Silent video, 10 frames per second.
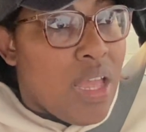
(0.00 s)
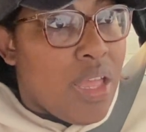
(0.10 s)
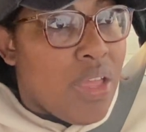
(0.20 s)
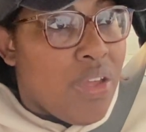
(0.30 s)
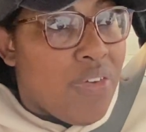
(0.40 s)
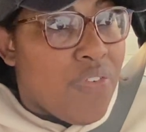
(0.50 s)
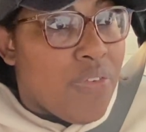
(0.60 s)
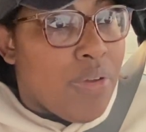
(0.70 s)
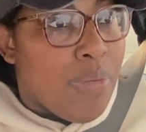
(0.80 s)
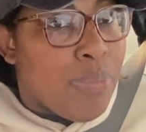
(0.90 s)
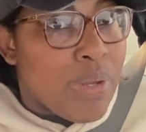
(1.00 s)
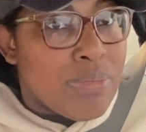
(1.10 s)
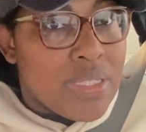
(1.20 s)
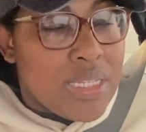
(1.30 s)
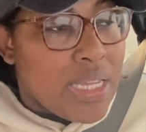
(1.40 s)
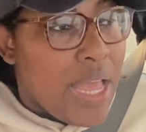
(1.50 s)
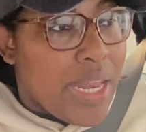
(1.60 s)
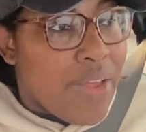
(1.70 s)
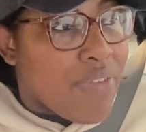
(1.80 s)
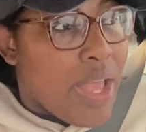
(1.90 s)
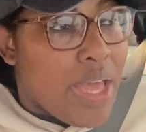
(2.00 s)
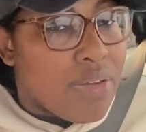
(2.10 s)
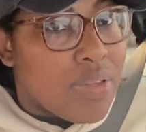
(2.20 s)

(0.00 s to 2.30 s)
if Brinsley had ever had